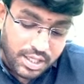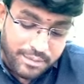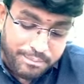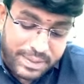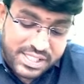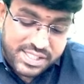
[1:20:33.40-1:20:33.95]

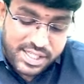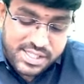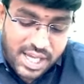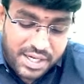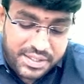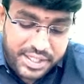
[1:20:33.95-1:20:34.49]
Persons
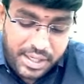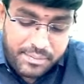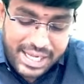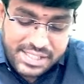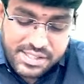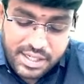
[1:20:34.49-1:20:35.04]
are deemed
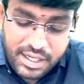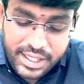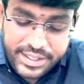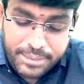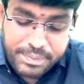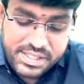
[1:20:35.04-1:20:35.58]
as
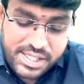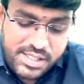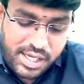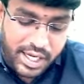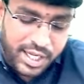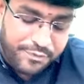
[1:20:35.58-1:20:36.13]
related persons
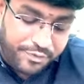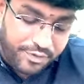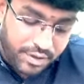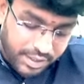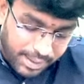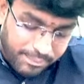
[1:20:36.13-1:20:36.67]
if,
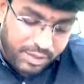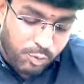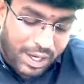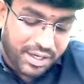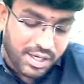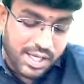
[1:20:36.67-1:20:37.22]
number
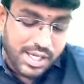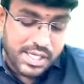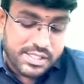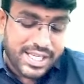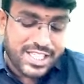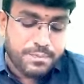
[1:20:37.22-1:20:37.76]
one,
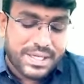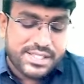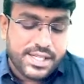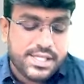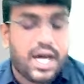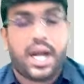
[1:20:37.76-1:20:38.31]
such
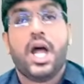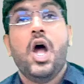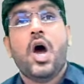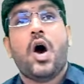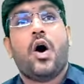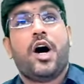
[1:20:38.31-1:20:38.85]
persons
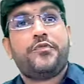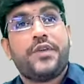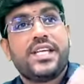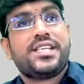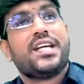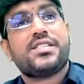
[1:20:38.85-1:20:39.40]
are
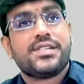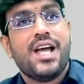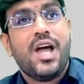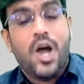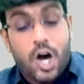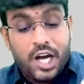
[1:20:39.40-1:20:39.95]
officers
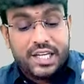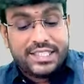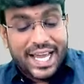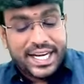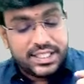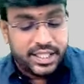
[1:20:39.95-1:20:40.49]
or
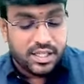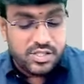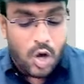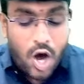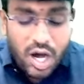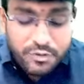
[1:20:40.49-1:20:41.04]
directors
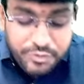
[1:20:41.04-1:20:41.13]
of